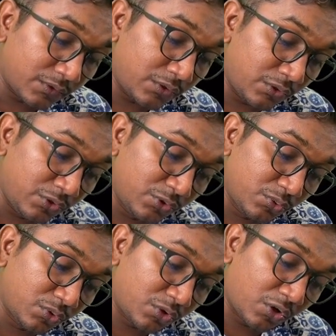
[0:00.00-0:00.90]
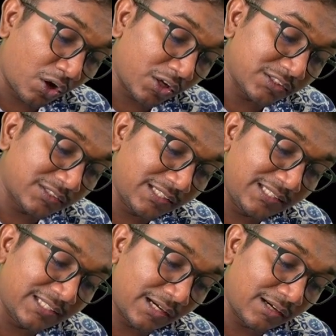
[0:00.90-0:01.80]
u cos
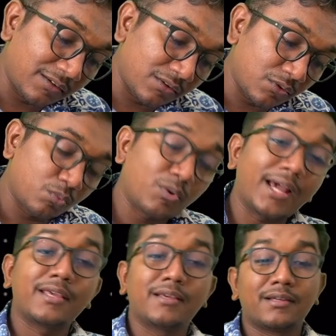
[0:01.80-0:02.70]
theta. Why?